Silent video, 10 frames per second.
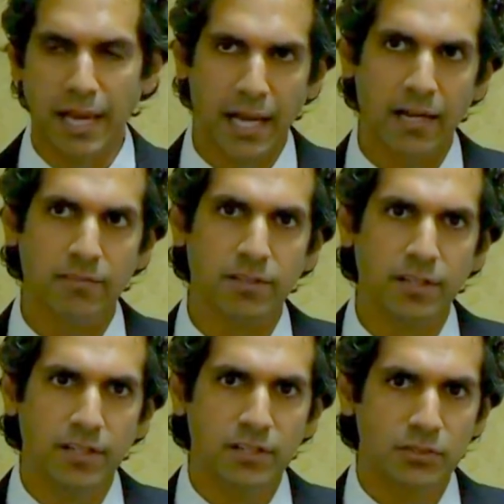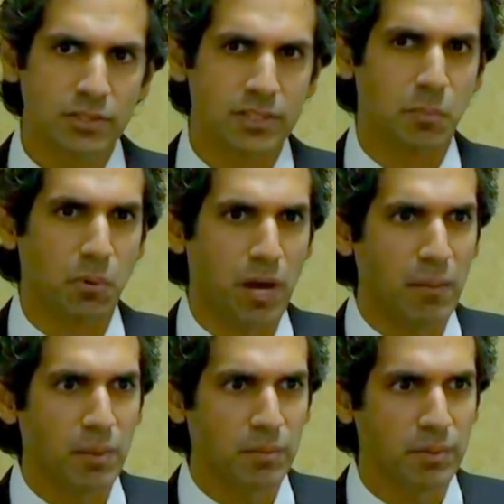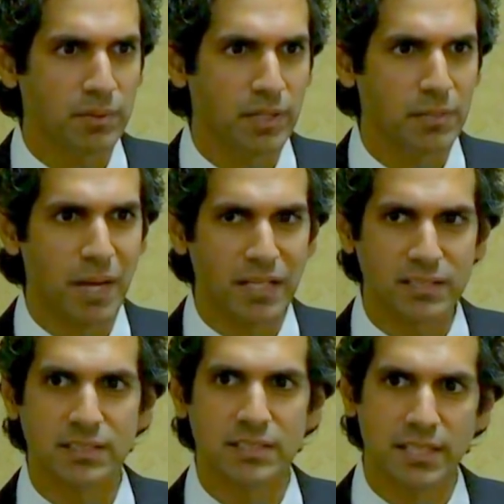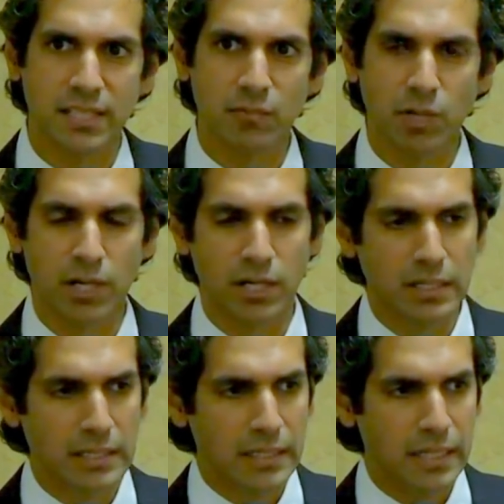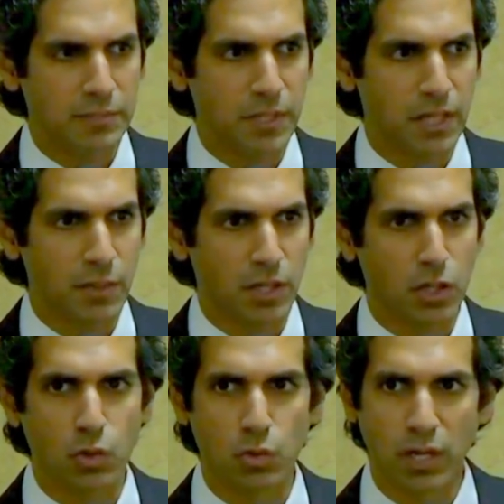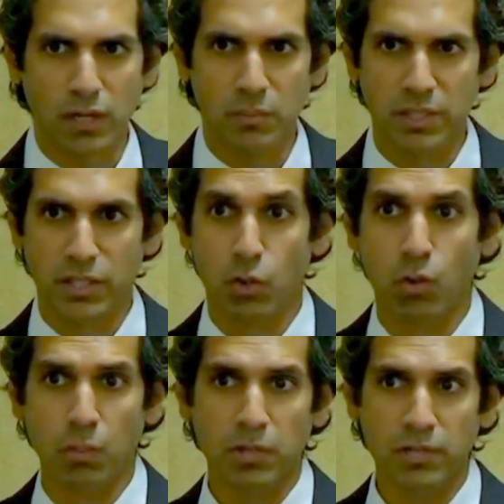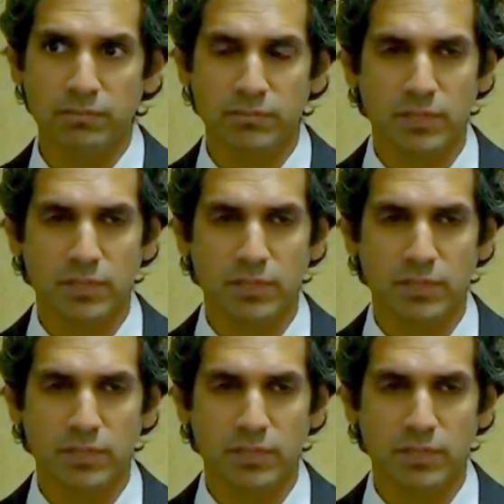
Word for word: have sort of this problem in medicine today where it's become incredibly corporate.